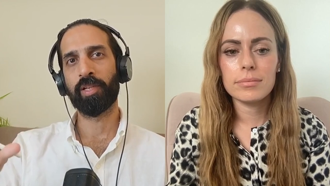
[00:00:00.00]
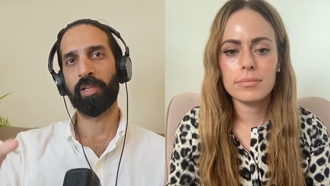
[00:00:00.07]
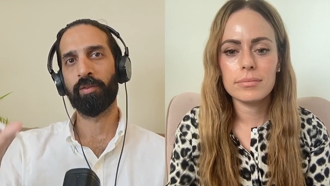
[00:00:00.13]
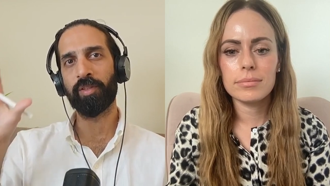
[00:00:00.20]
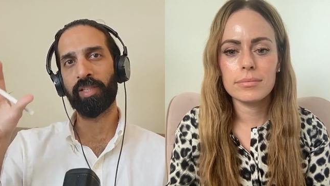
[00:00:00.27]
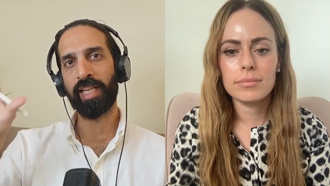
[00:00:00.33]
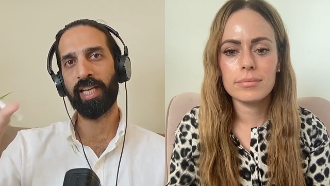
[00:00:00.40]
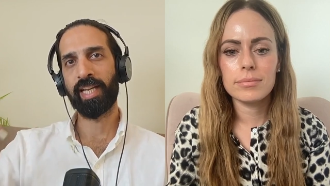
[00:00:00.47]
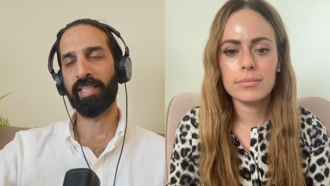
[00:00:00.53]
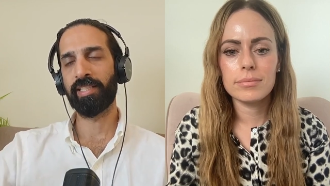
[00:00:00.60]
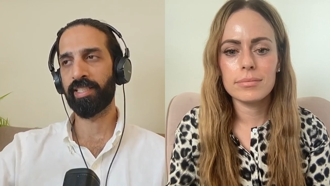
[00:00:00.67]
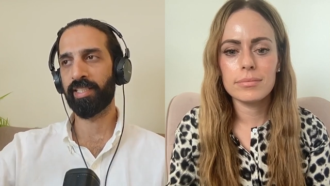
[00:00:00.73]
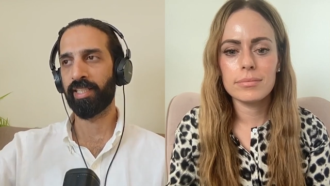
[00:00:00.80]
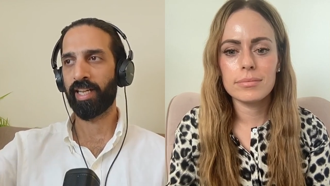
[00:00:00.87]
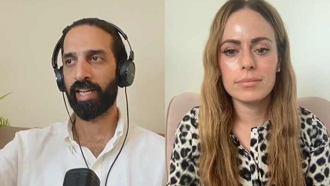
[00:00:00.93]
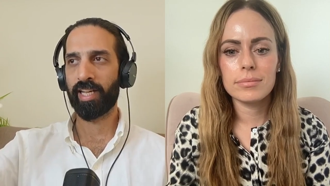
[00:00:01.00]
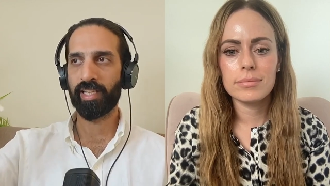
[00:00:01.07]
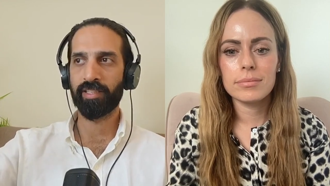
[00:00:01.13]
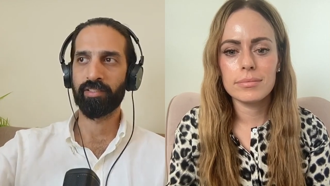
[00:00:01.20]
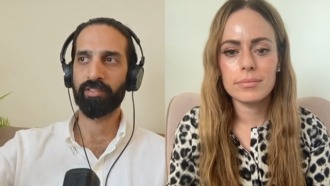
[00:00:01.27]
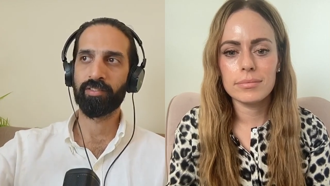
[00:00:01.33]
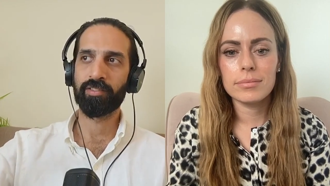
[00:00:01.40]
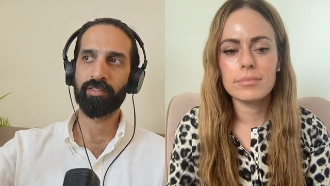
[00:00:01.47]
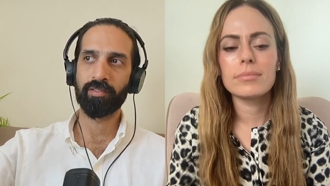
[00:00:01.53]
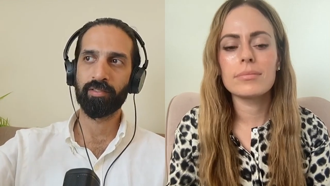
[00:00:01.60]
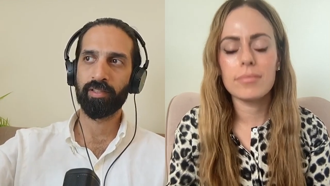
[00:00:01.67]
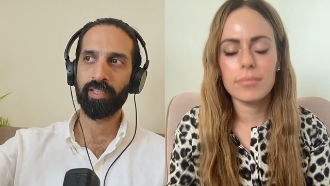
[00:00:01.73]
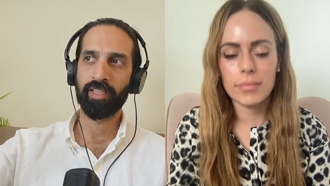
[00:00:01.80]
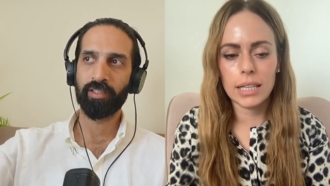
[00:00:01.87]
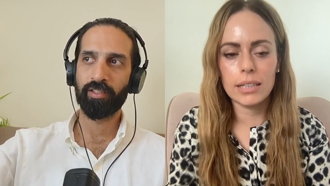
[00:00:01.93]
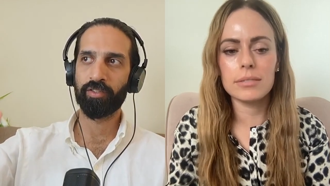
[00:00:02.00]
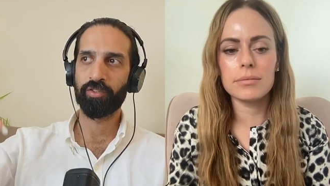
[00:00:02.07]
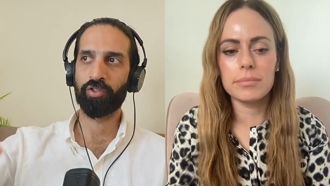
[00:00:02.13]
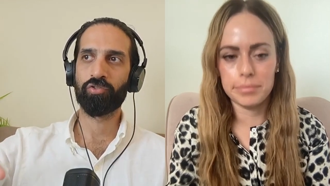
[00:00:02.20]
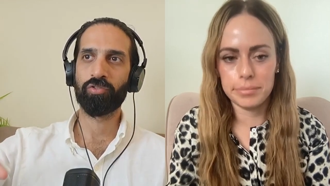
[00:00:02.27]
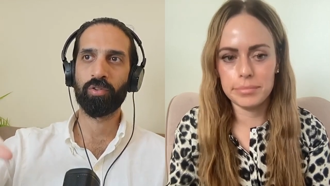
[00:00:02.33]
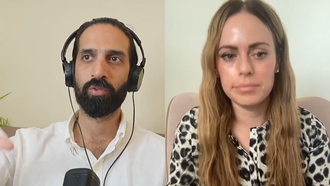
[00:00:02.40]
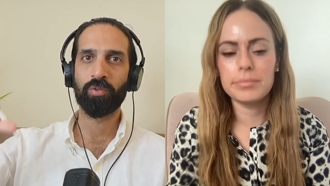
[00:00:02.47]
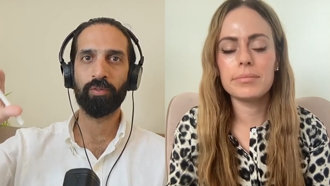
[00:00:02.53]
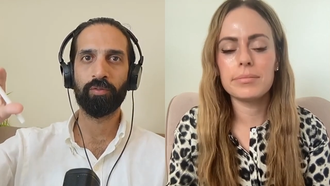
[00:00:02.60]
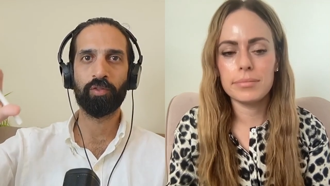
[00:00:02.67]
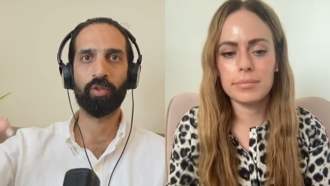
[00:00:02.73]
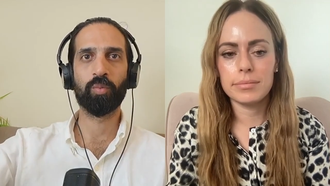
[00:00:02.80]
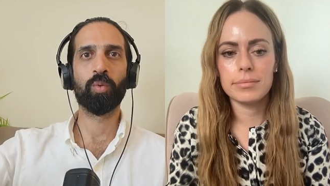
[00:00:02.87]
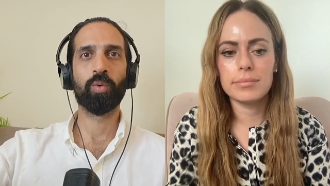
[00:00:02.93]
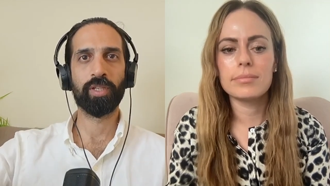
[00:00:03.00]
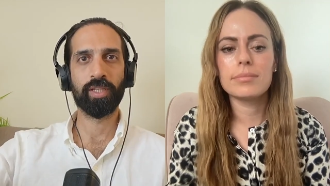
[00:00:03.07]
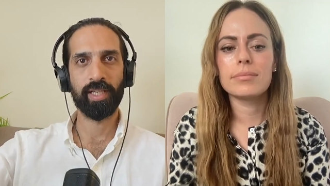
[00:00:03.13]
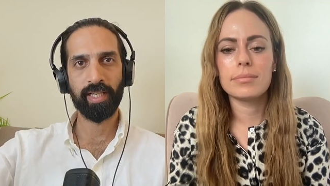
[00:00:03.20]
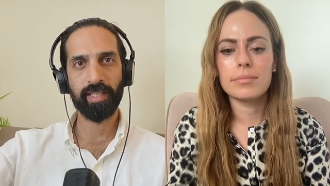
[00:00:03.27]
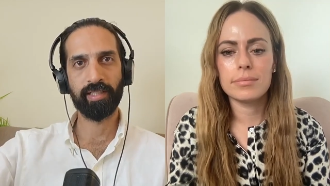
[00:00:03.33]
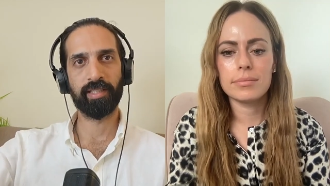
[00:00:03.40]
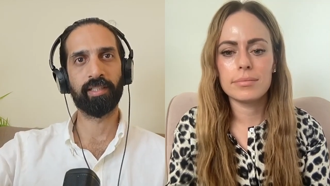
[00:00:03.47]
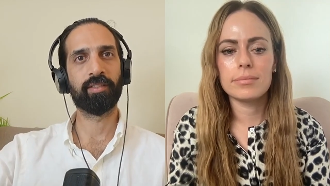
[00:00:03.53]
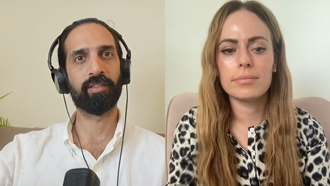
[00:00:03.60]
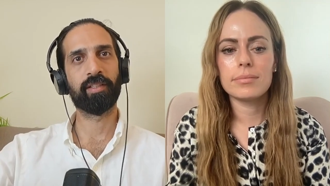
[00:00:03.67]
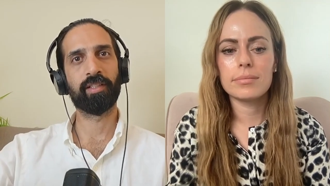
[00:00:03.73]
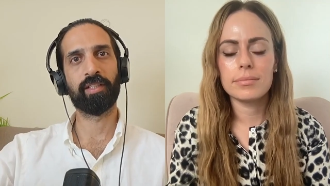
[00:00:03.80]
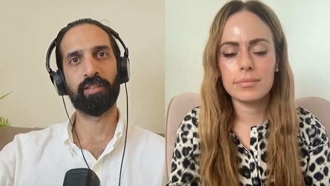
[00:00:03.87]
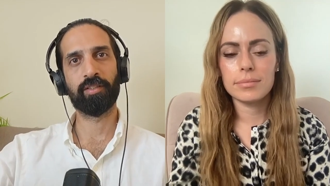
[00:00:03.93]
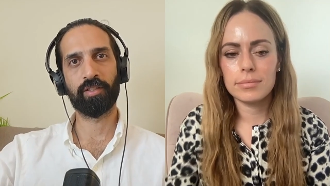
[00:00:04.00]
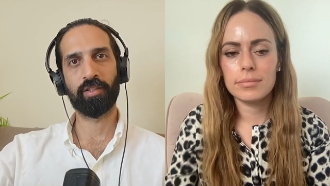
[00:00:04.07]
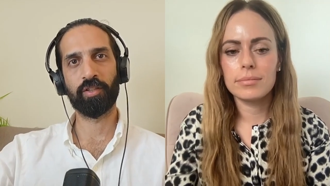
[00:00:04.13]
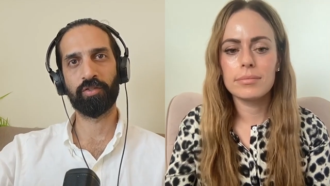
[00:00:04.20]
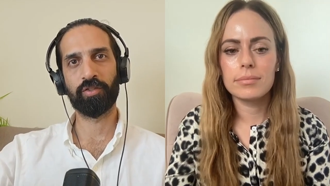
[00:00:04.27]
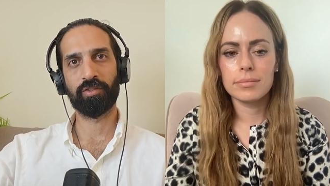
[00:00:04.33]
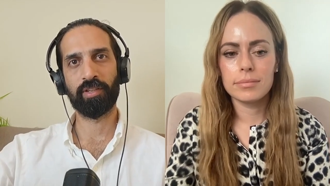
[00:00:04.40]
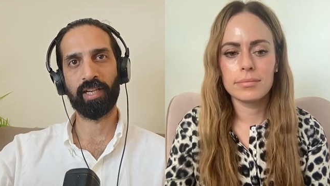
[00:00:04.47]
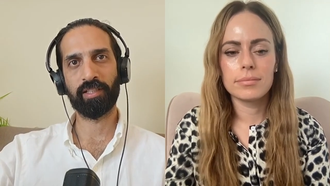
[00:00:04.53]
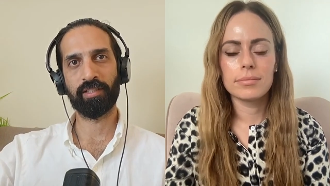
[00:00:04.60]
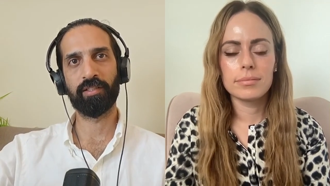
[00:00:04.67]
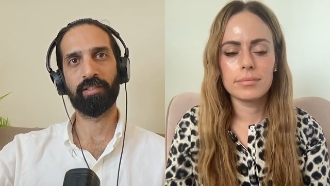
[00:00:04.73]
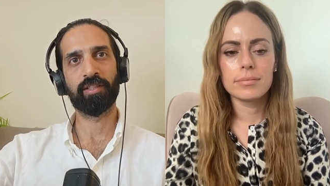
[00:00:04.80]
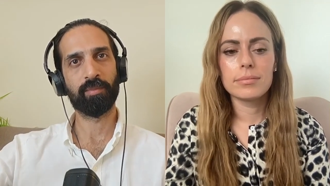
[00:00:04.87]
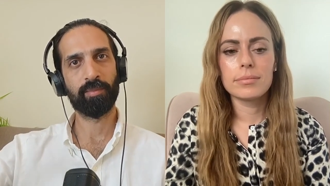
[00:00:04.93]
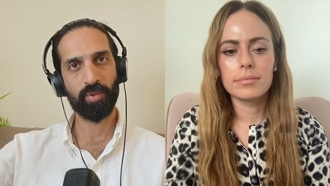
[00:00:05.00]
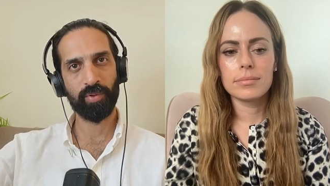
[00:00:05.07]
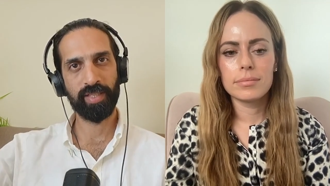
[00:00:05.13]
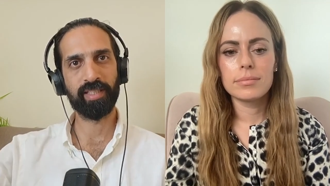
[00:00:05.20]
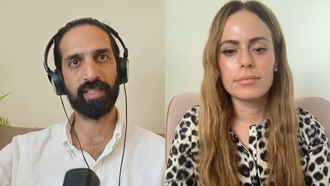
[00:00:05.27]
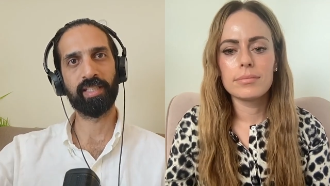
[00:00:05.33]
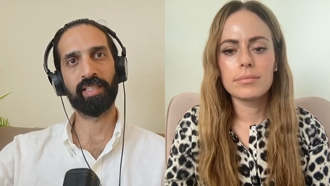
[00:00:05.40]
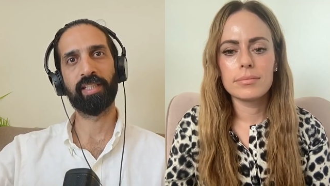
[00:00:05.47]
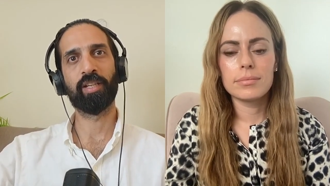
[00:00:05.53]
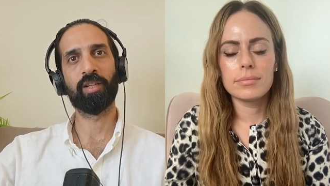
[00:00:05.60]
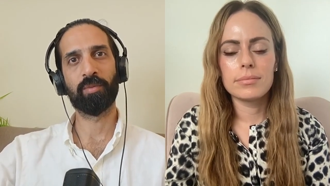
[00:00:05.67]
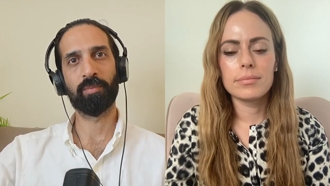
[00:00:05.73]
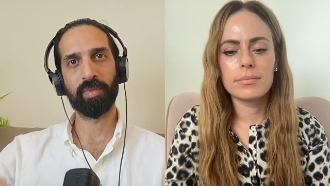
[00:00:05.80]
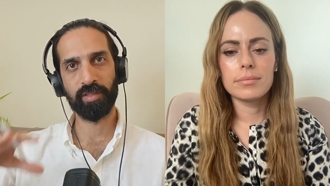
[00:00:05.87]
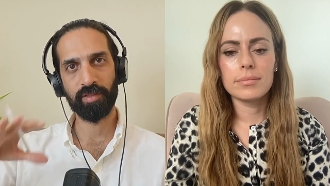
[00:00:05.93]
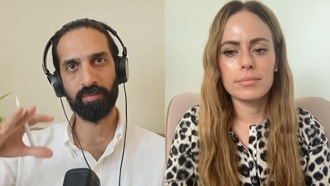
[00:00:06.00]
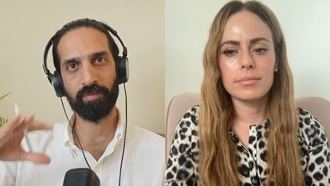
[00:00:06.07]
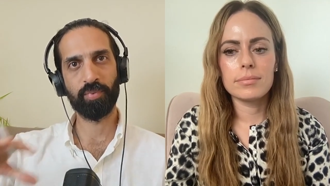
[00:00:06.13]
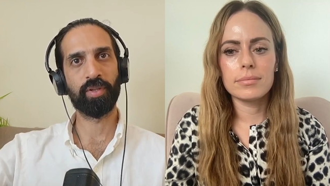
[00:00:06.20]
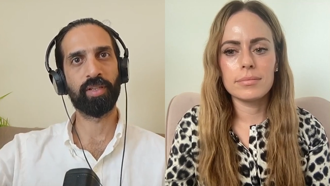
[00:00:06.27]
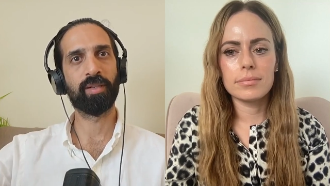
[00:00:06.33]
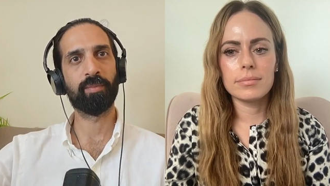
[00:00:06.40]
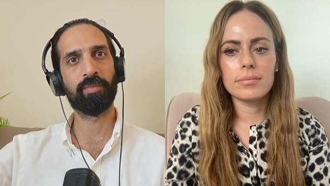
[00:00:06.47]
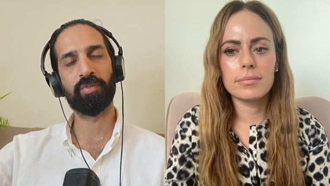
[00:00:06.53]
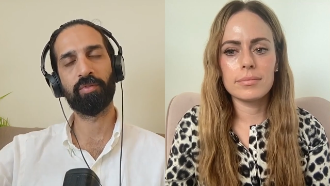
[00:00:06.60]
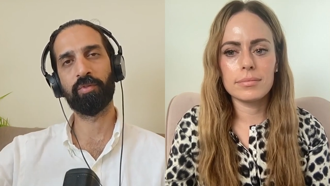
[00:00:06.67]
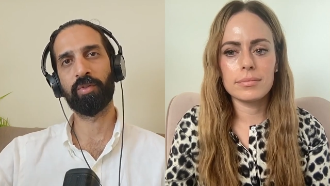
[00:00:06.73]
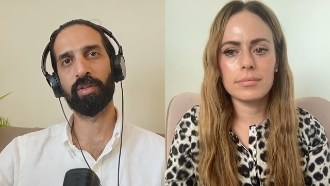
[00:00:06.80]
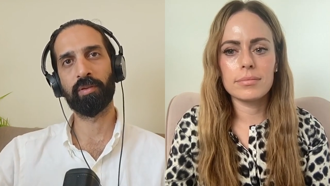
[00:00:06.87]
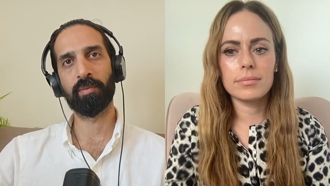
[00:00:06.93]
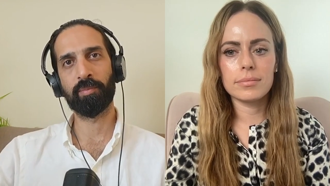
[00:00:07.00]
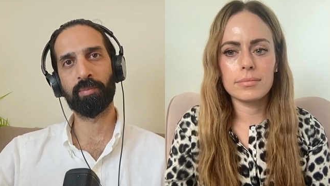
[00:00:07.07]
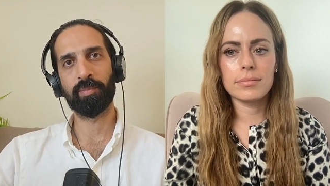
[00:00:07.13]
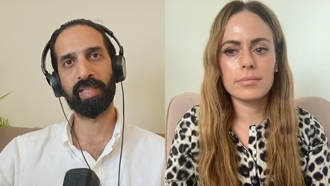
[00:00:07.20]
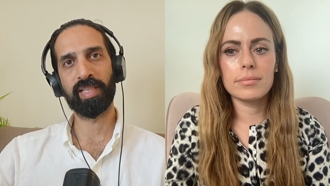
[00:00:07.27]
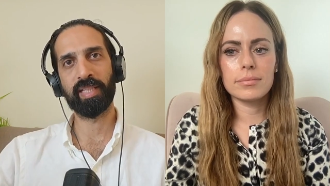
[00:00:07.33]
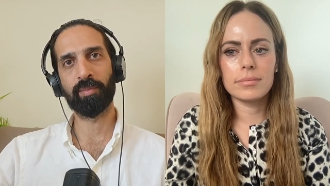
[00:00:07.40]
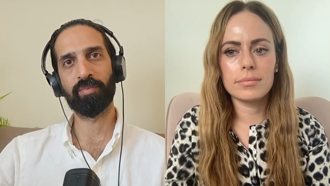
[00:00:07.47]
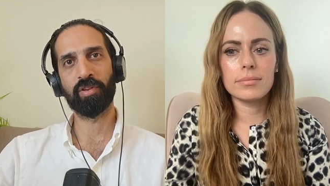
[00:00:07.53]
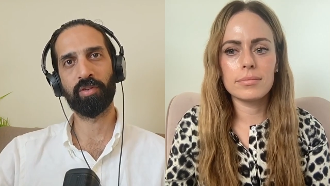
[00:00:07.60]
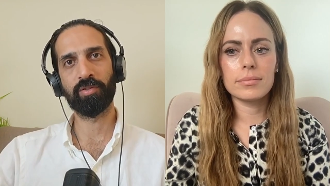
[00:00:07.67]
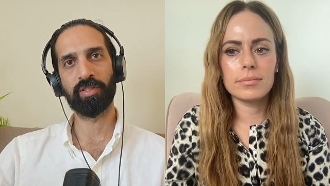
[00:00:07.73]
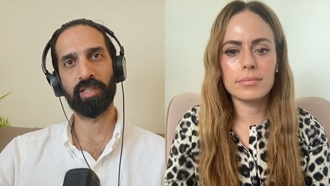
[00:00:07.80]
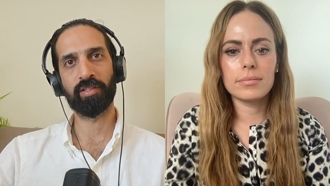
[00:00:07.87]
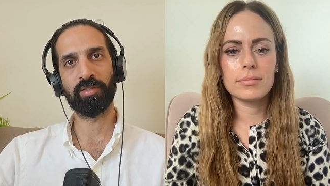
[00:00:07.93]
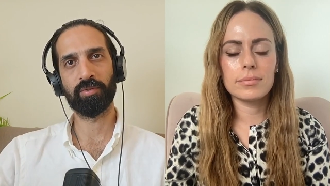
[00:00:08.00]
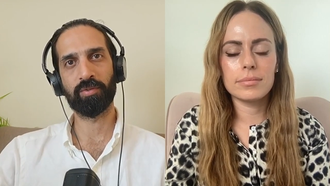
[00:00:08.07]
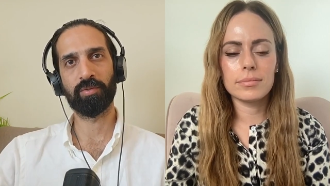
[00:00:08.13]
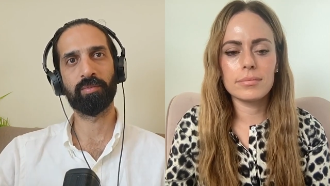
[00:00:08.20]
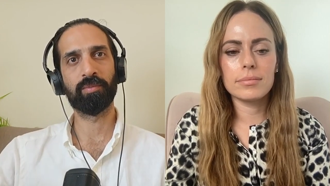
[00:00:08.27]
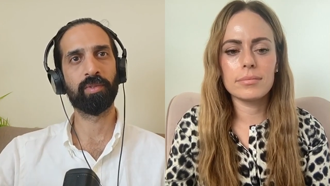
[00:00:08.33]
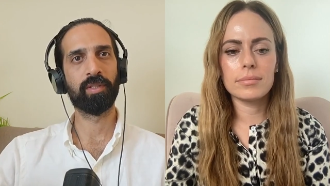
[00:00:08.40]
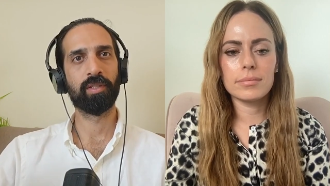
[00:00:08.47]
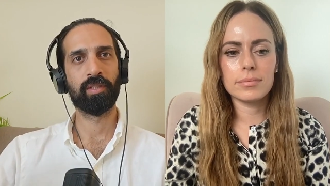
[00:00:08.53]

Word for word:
Speaker 1: kind of liaising and in control of coordinating the the contractors and appointing them and putting them through the bidding process or